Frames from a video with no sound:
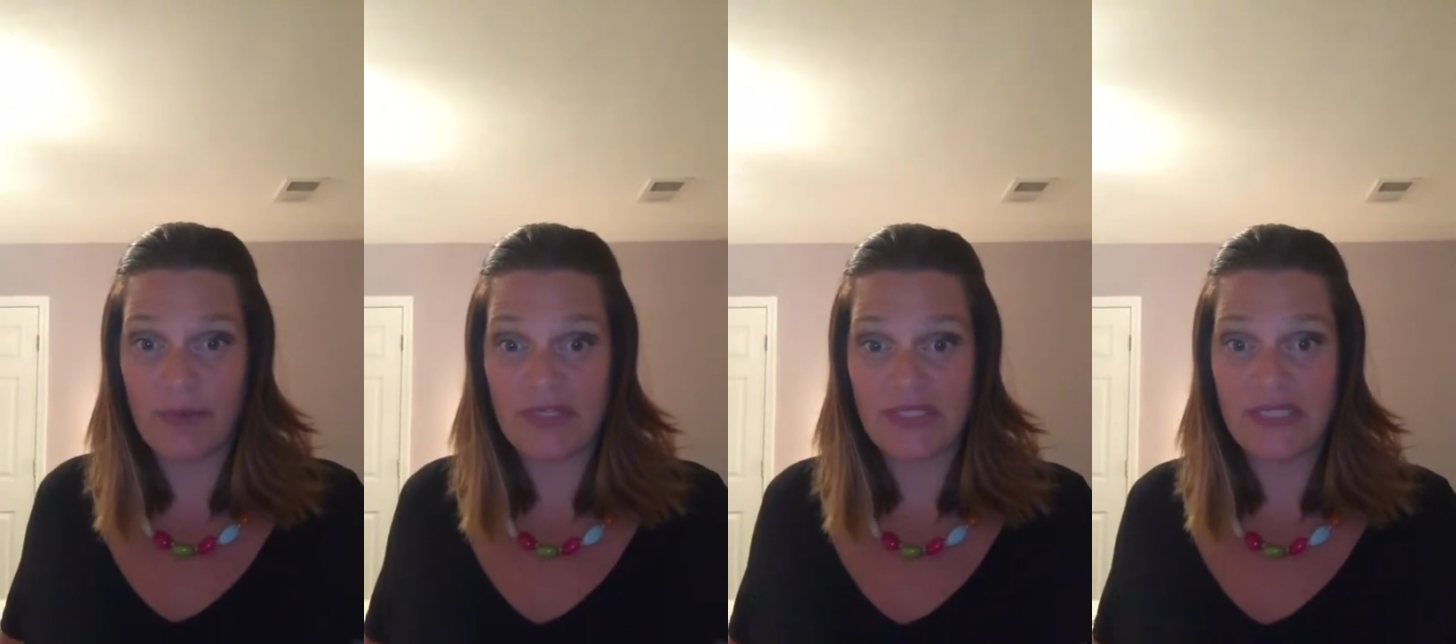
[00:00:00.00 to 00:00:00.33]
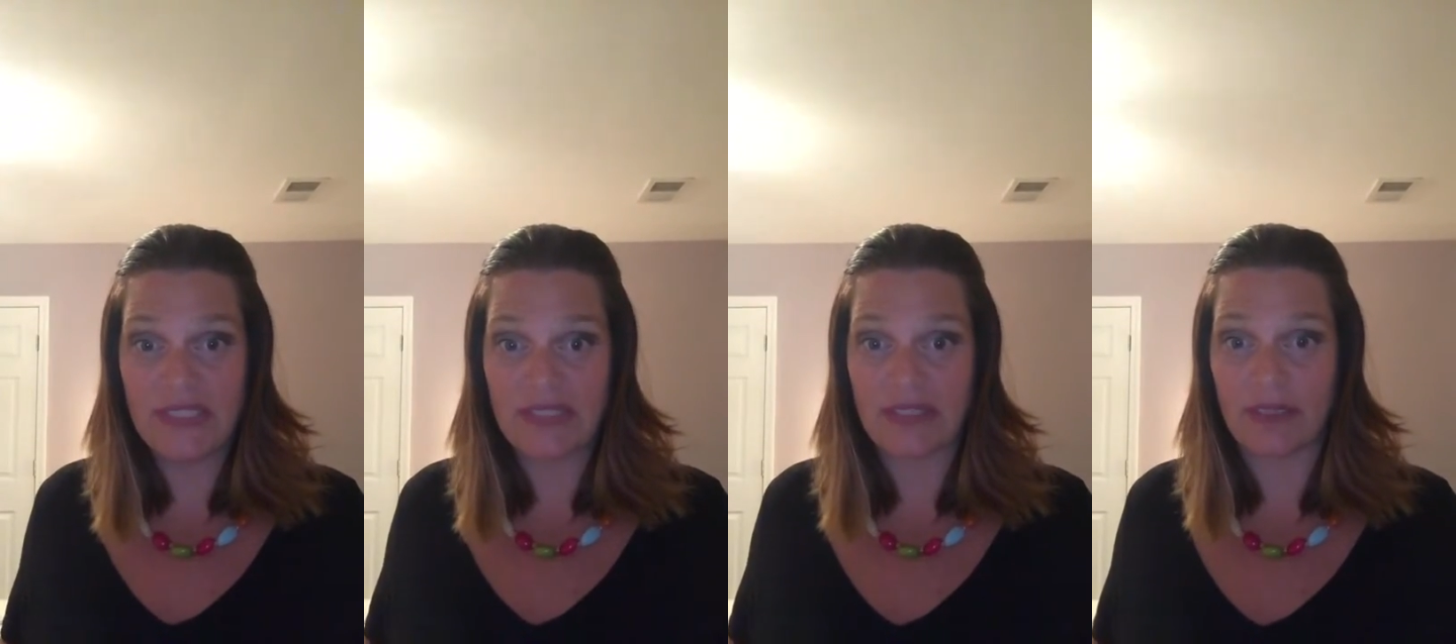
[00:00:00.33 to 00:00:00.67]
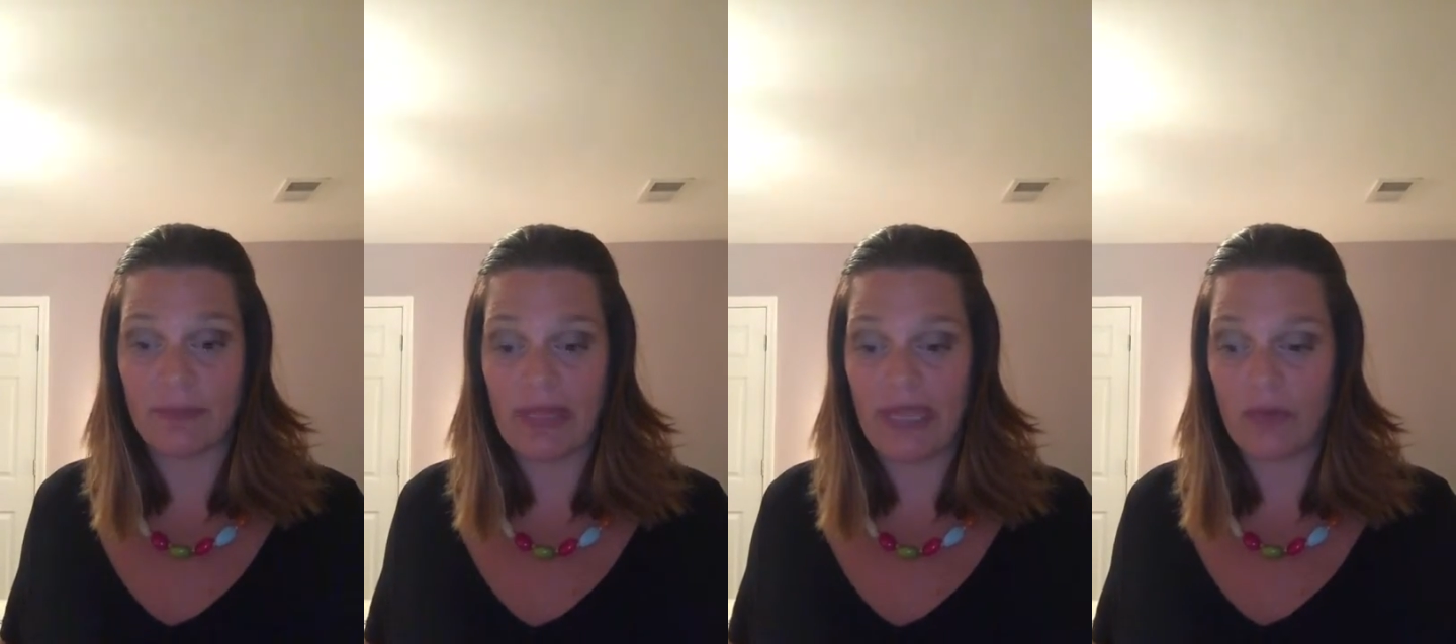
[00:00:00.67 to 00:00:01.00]

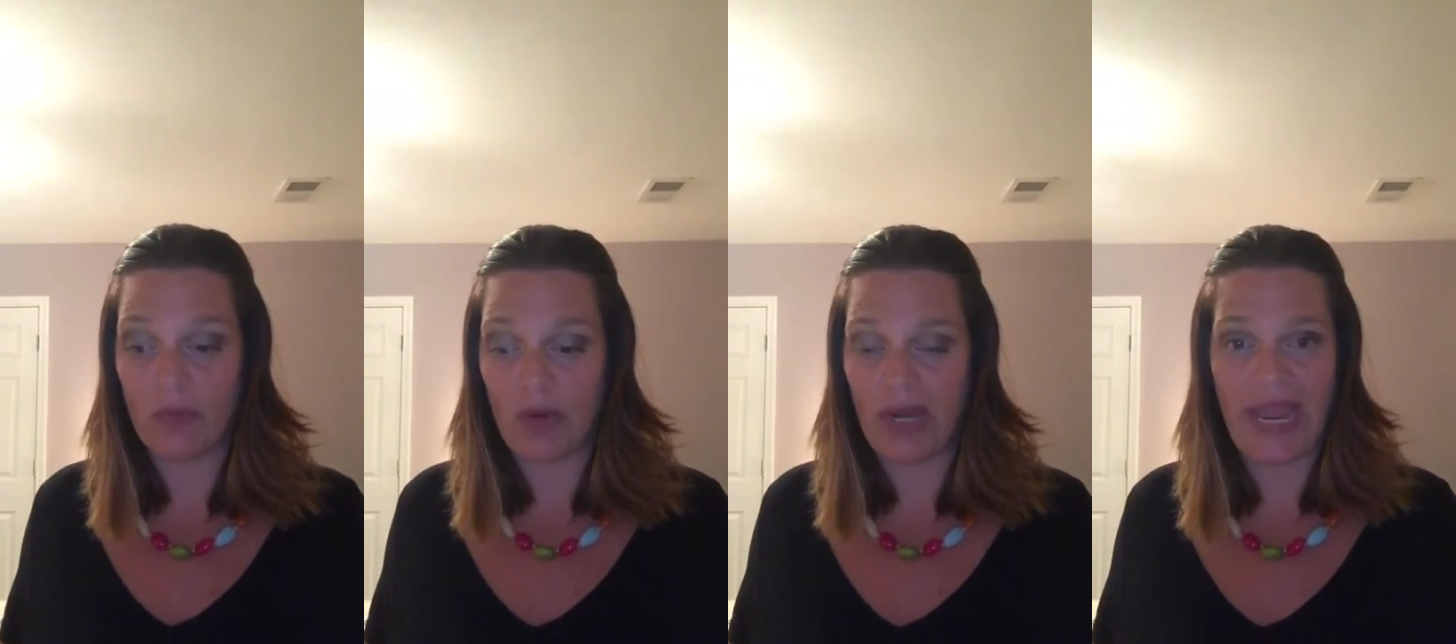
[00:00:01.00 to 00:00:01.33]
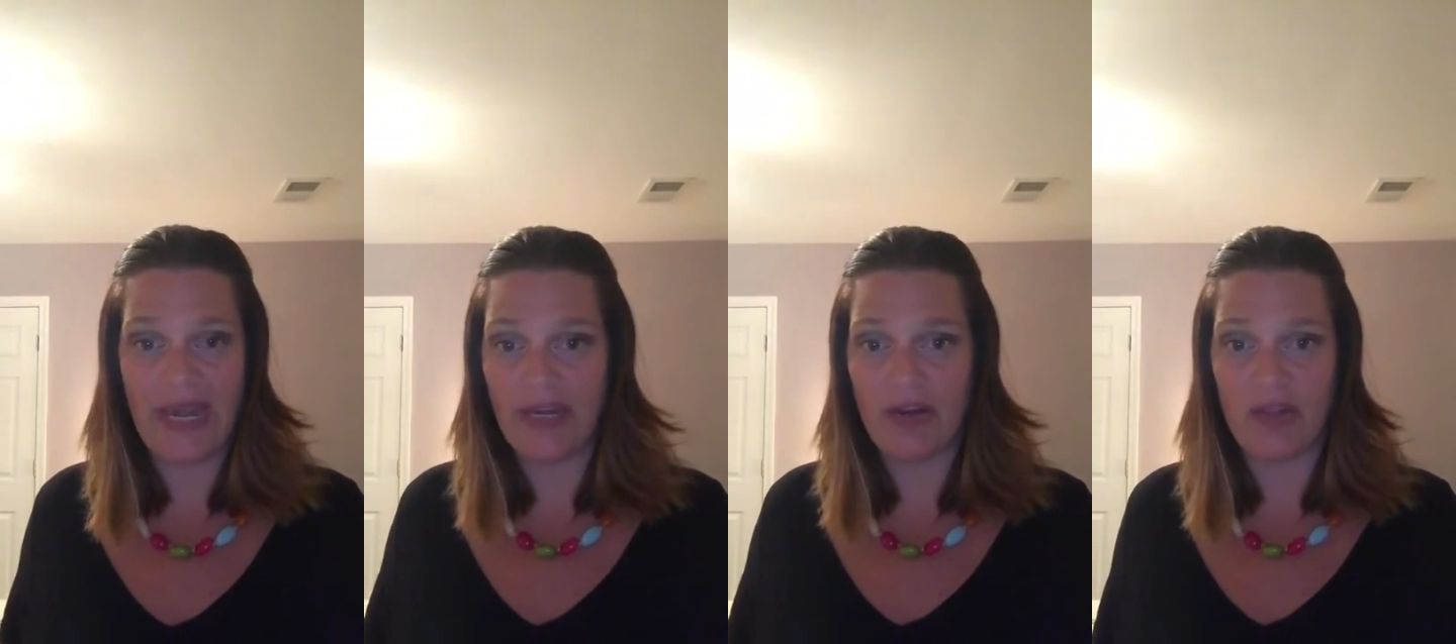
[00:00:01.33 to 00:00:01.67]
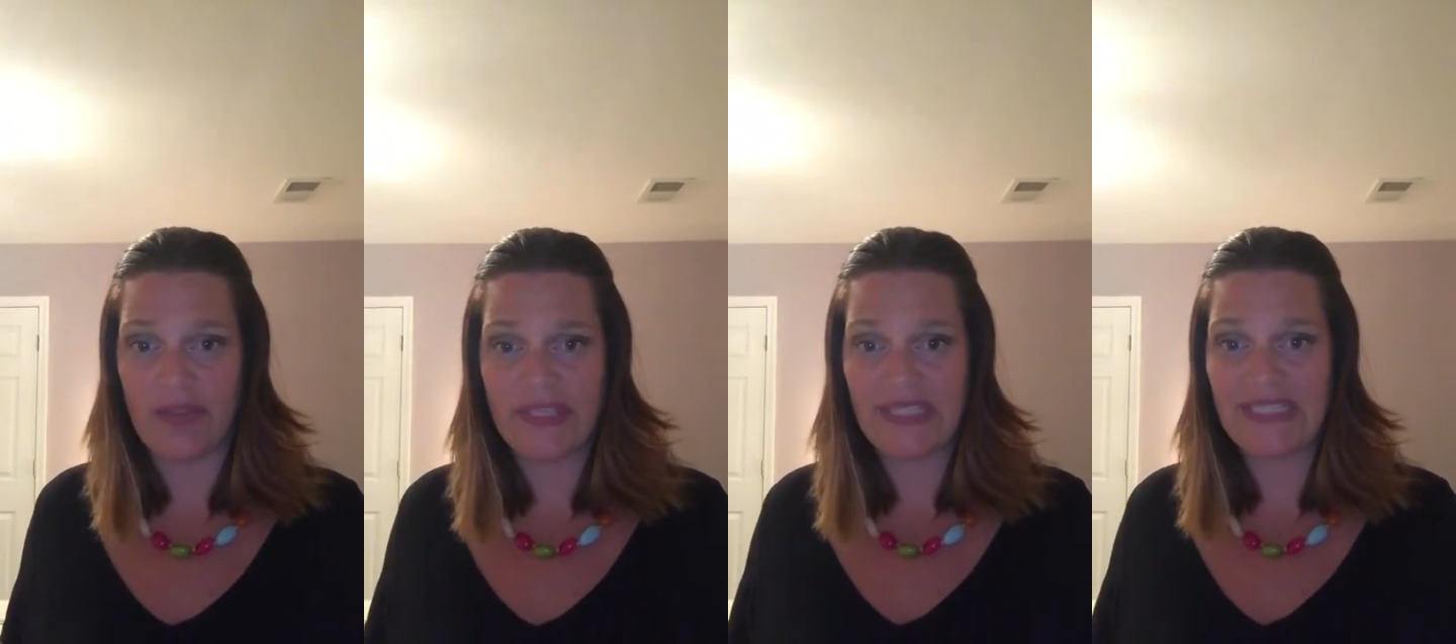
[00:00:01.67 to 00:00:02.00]
system, and we're adding
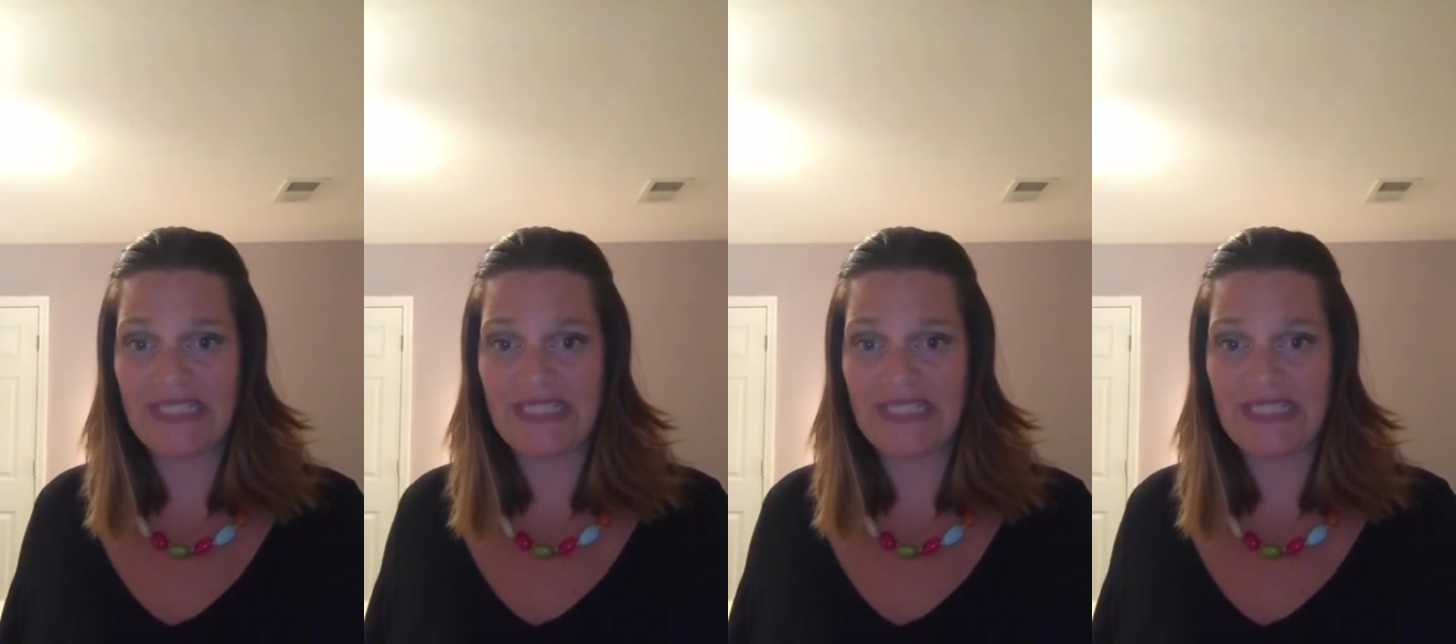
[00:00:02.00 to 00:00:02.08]
all these